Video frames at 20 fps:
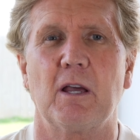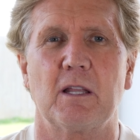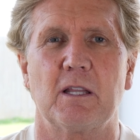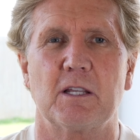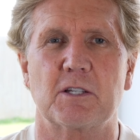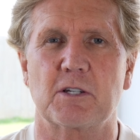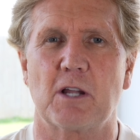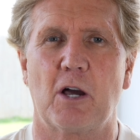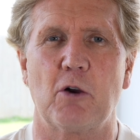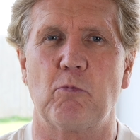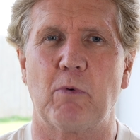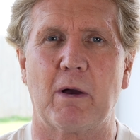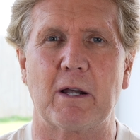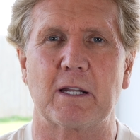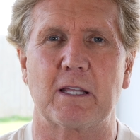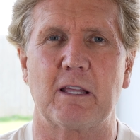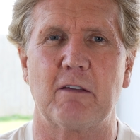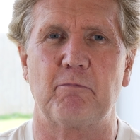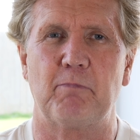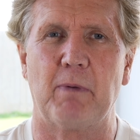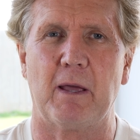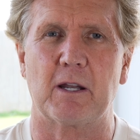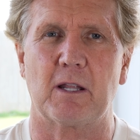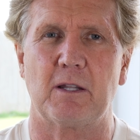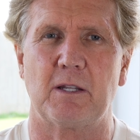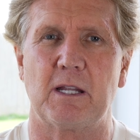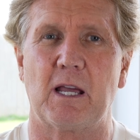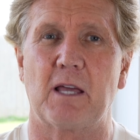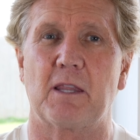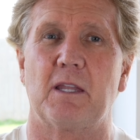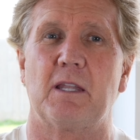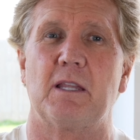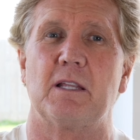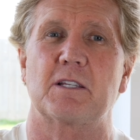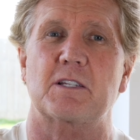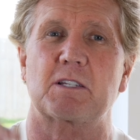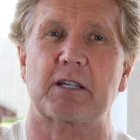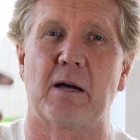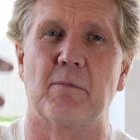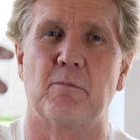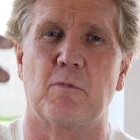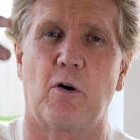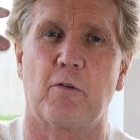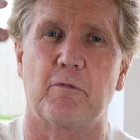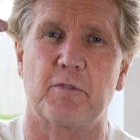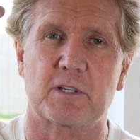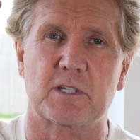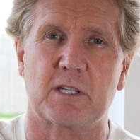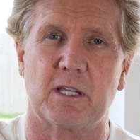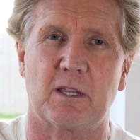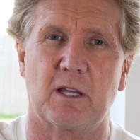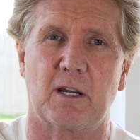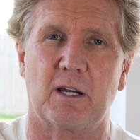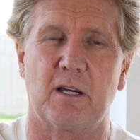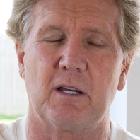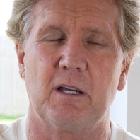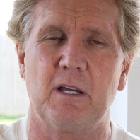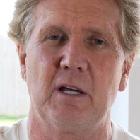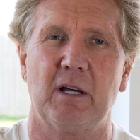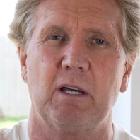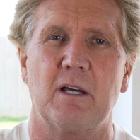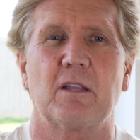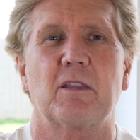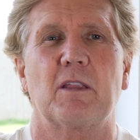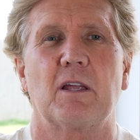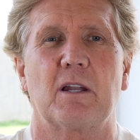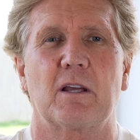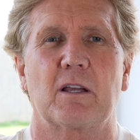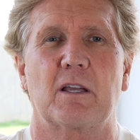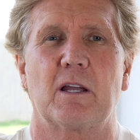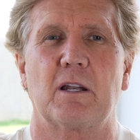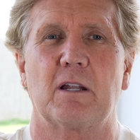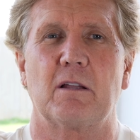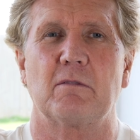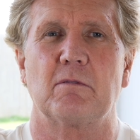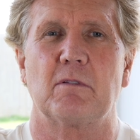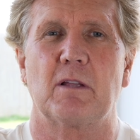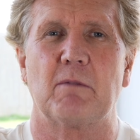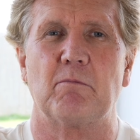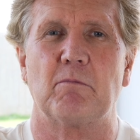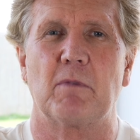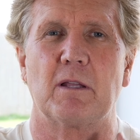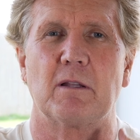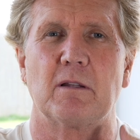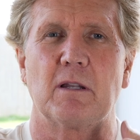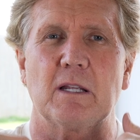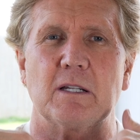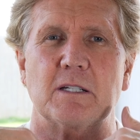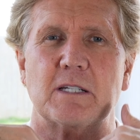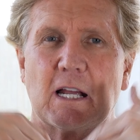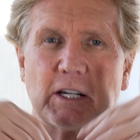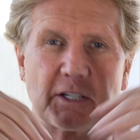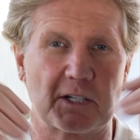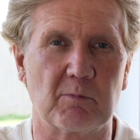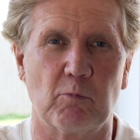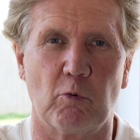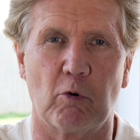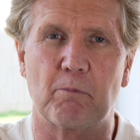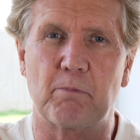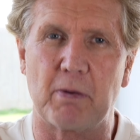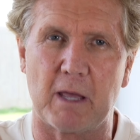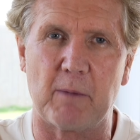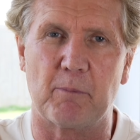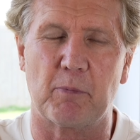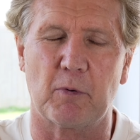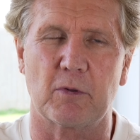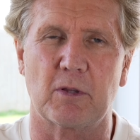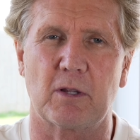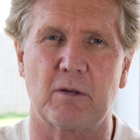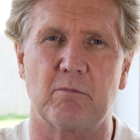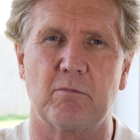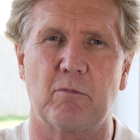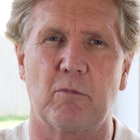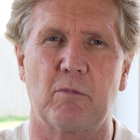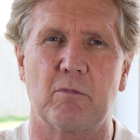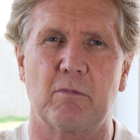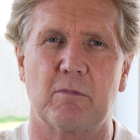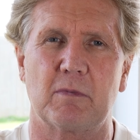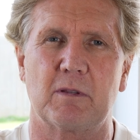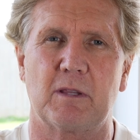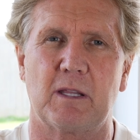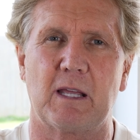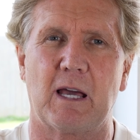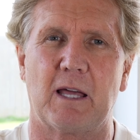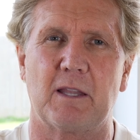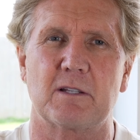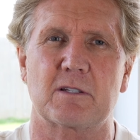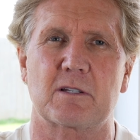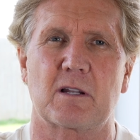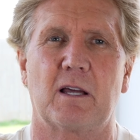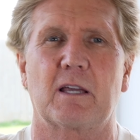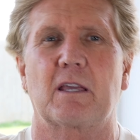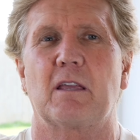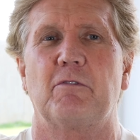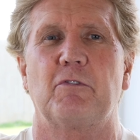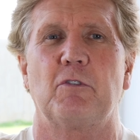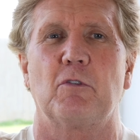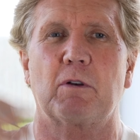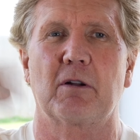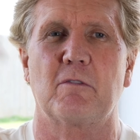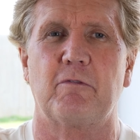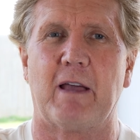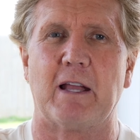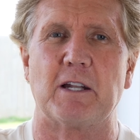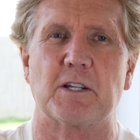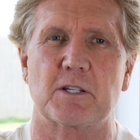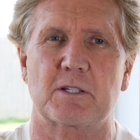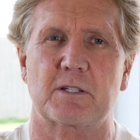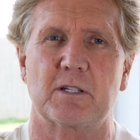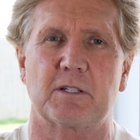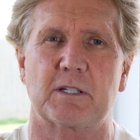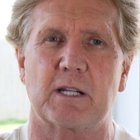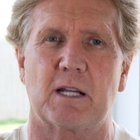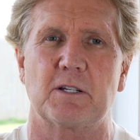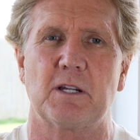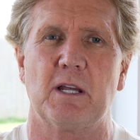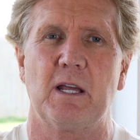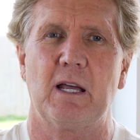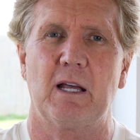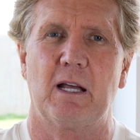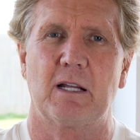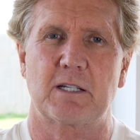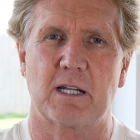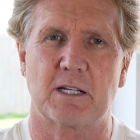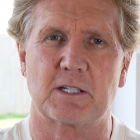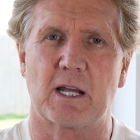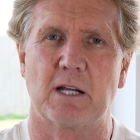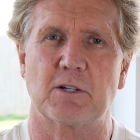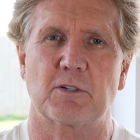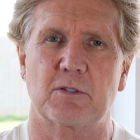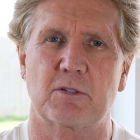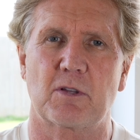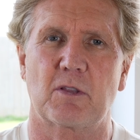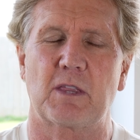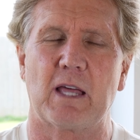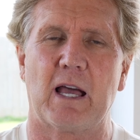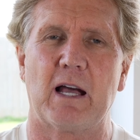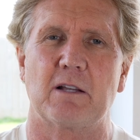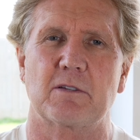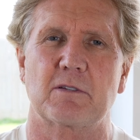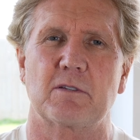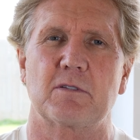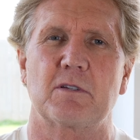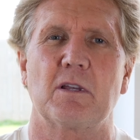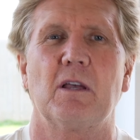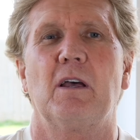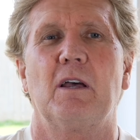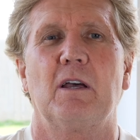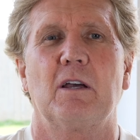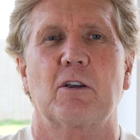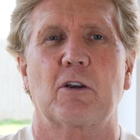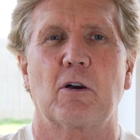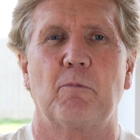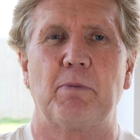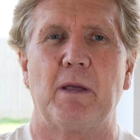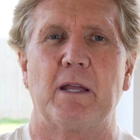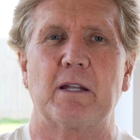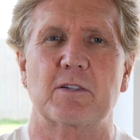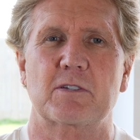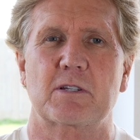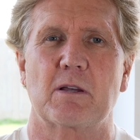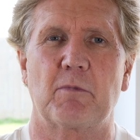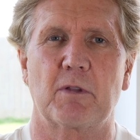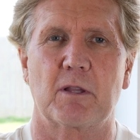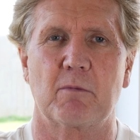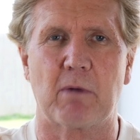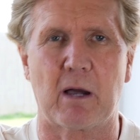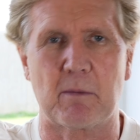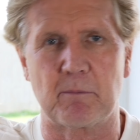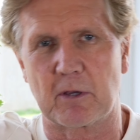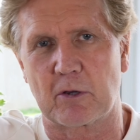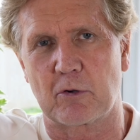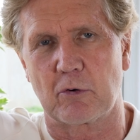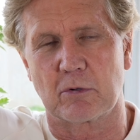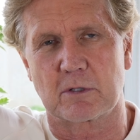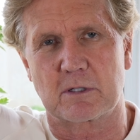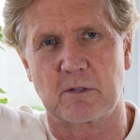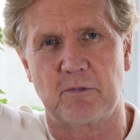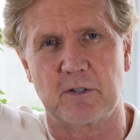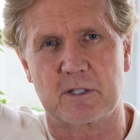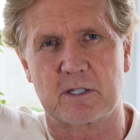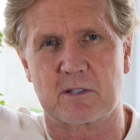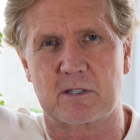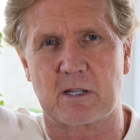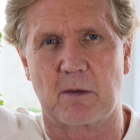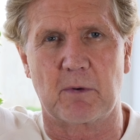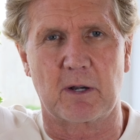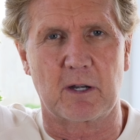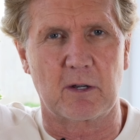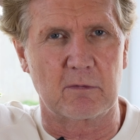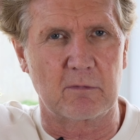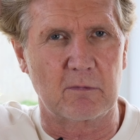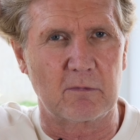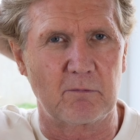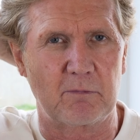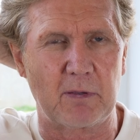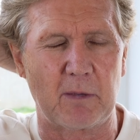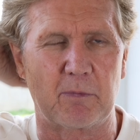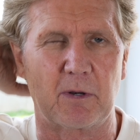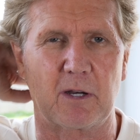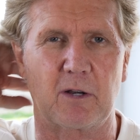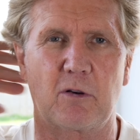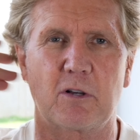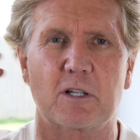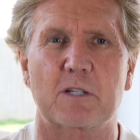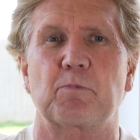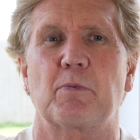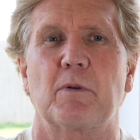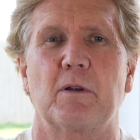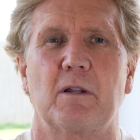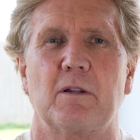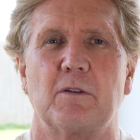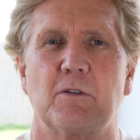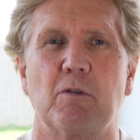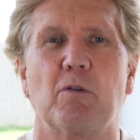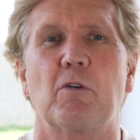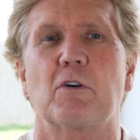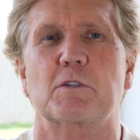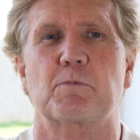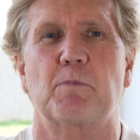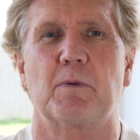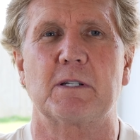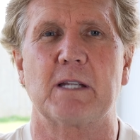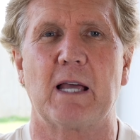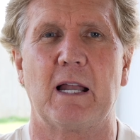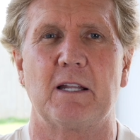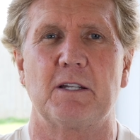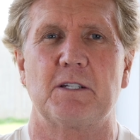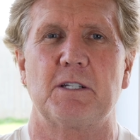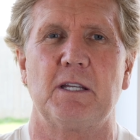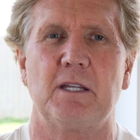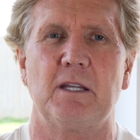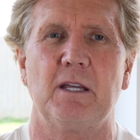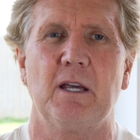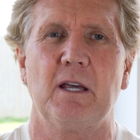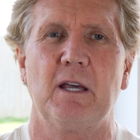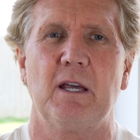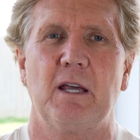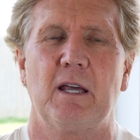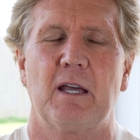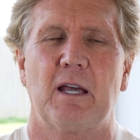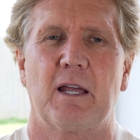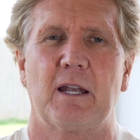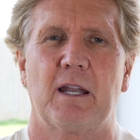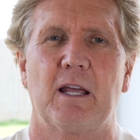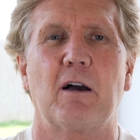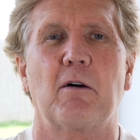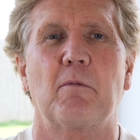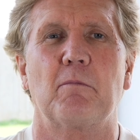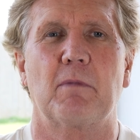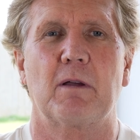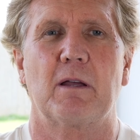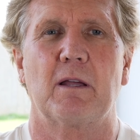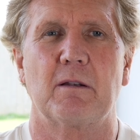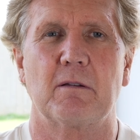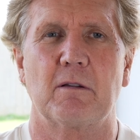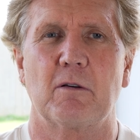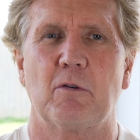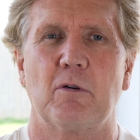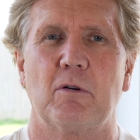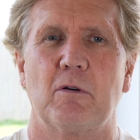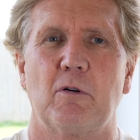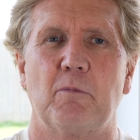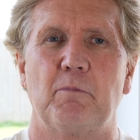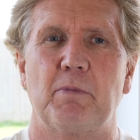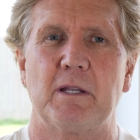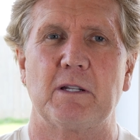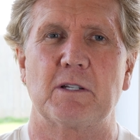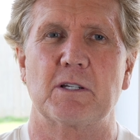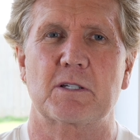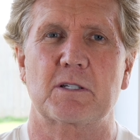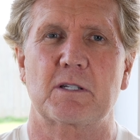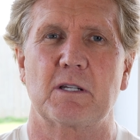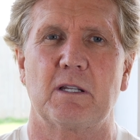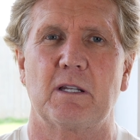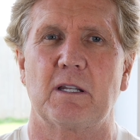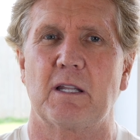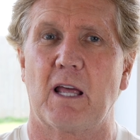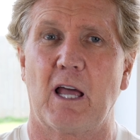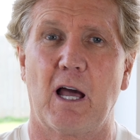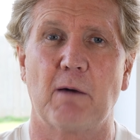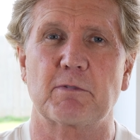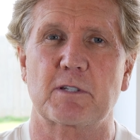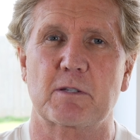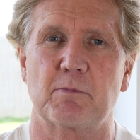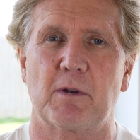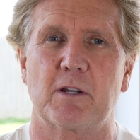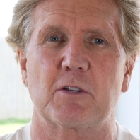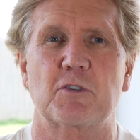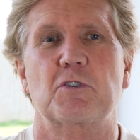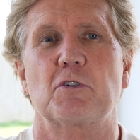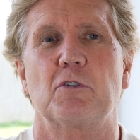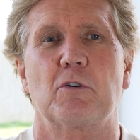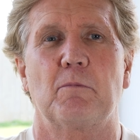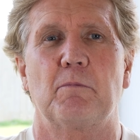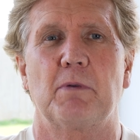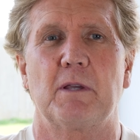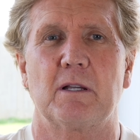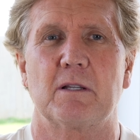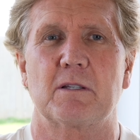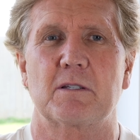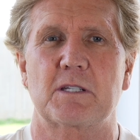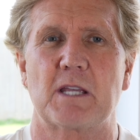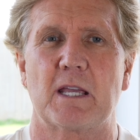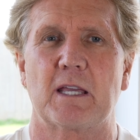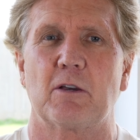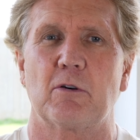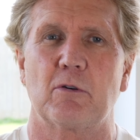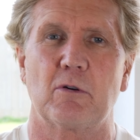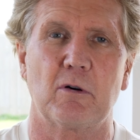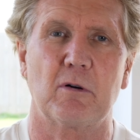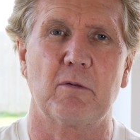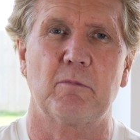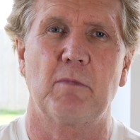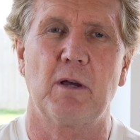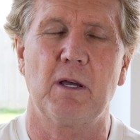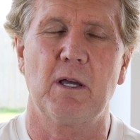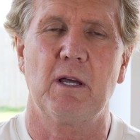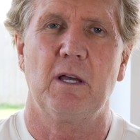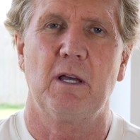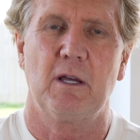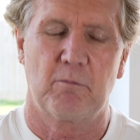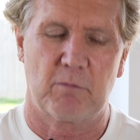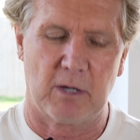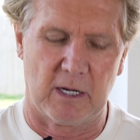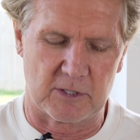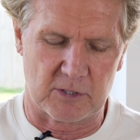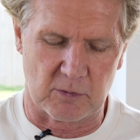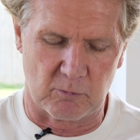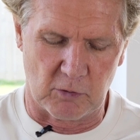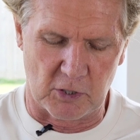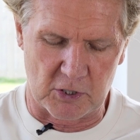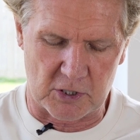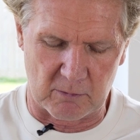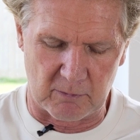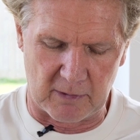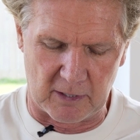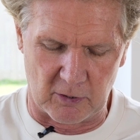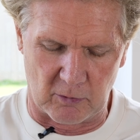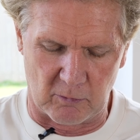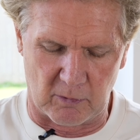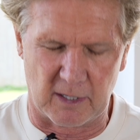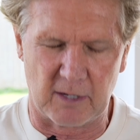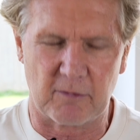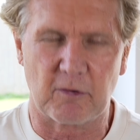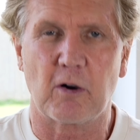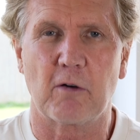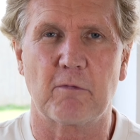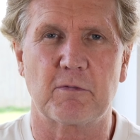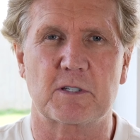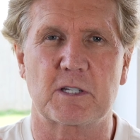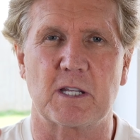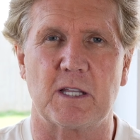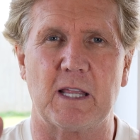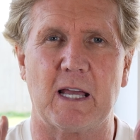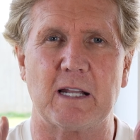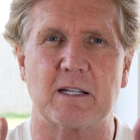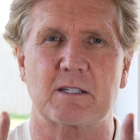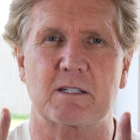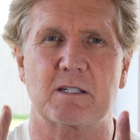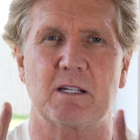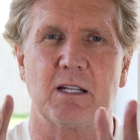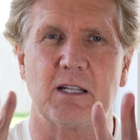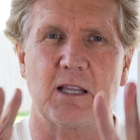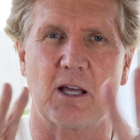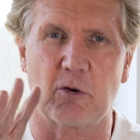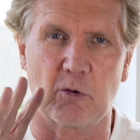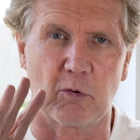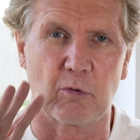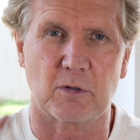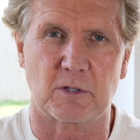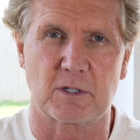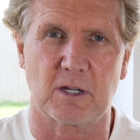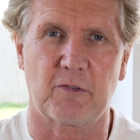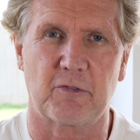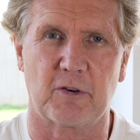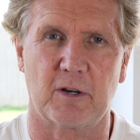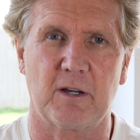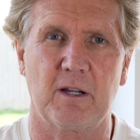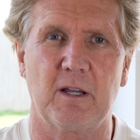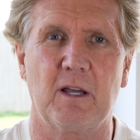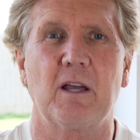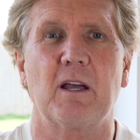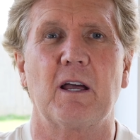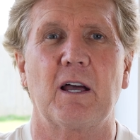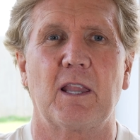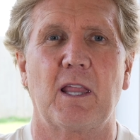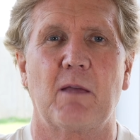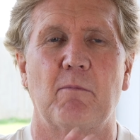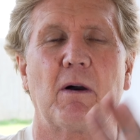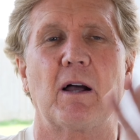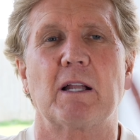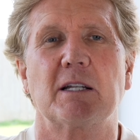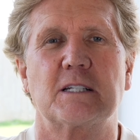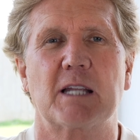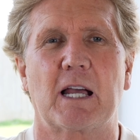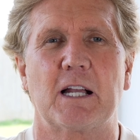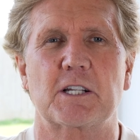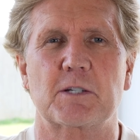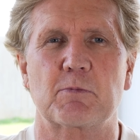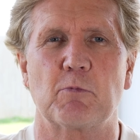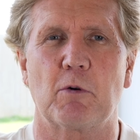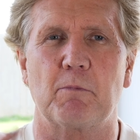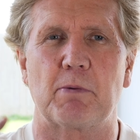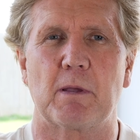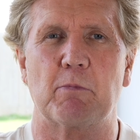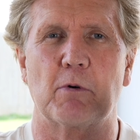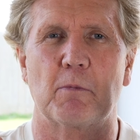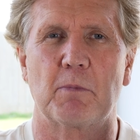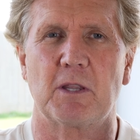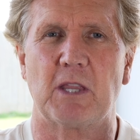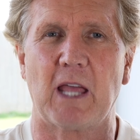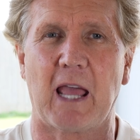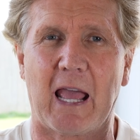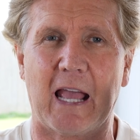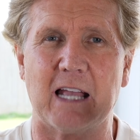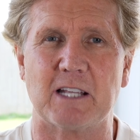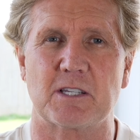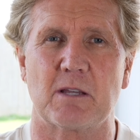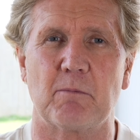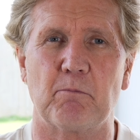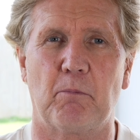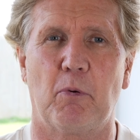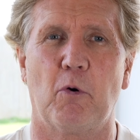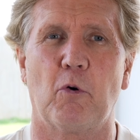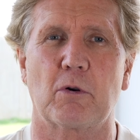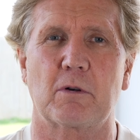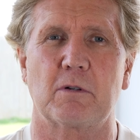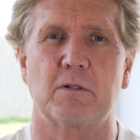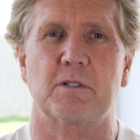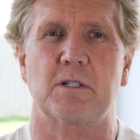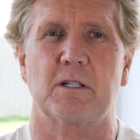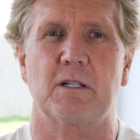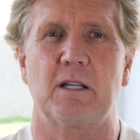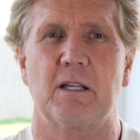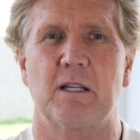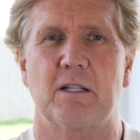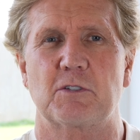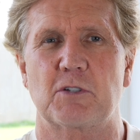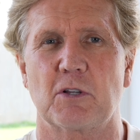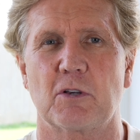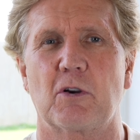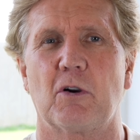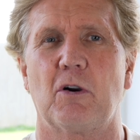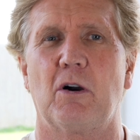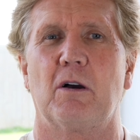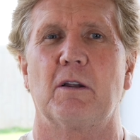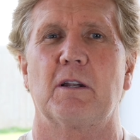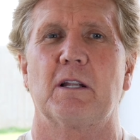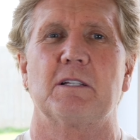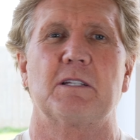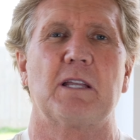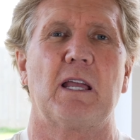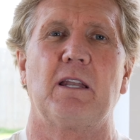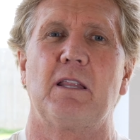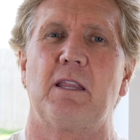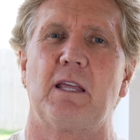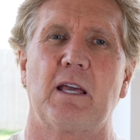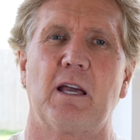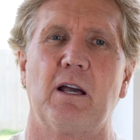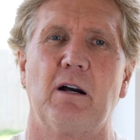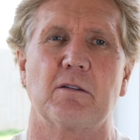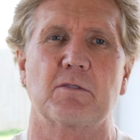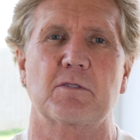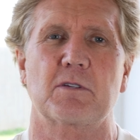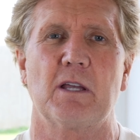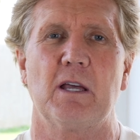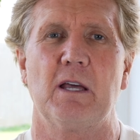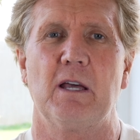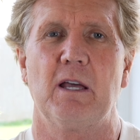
There's no one gift better than the other. There's some obviously that are that are going to touch more people than the others. Like if you're an evangelist to touch, touch hundreds of thousands, compared to someone that might be called to visit someone, people in hospital and do hospitality and help, and or, or be just in helps ministry, or be a singer or praise and worship leader or whatever. Obviously, that's they're all different, and they might touch more people, but they're as important to God as anything else.